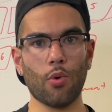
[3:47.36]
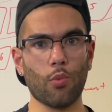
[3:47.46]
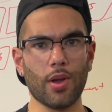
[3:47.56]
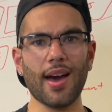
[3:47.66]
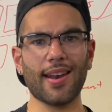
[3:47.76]

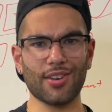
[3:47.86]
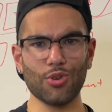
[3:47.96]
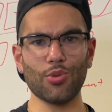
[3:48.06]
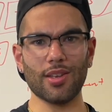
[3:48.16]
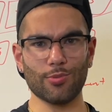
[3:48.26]
We got to
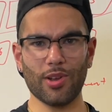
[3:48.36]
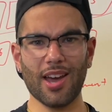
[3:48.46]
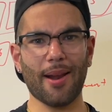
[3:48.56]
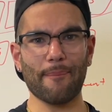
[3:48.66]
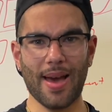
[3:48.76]
do this. We
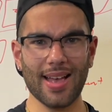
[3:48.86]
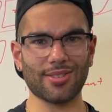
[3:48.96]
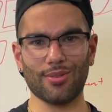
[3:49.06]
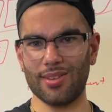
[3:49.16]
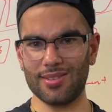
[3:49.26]
got to
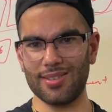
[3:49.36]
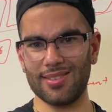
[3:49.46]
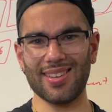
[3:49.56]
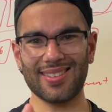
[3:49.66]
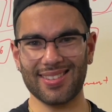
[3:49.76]
master this. This
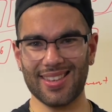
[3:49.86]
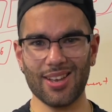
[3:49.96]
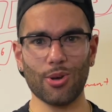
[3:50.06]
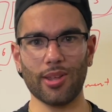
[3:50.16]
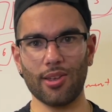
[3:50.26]
is a
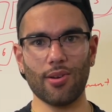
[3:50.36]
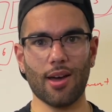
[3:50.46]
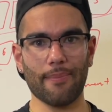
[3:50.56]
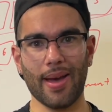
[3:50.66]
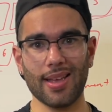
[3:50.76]
skill that you
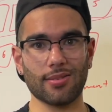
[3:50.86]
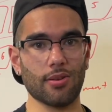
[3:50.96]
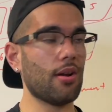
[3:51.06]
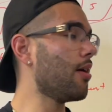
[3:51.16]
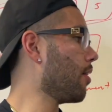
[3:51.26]
got to
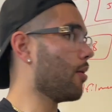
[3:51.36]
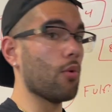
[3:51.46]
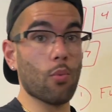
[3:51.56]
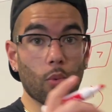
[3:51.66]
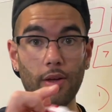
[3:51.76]
master.
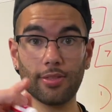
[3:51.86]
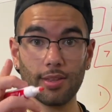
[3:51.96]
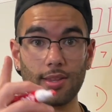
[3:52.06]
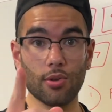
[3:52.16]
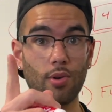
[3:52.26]
One
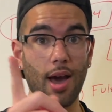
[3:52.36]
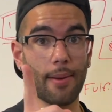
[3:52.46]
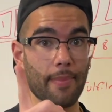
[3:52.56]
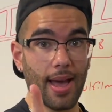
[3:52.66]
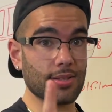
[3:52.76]
thing that you got
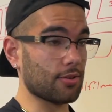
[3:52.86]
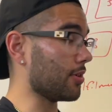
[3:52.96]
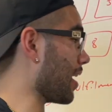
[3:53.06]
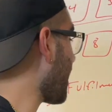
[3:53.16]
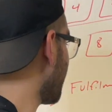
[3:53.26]
to master
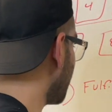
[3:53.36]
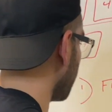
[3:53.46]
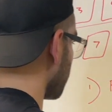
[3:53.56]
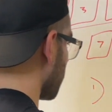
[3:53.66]
is how to tell a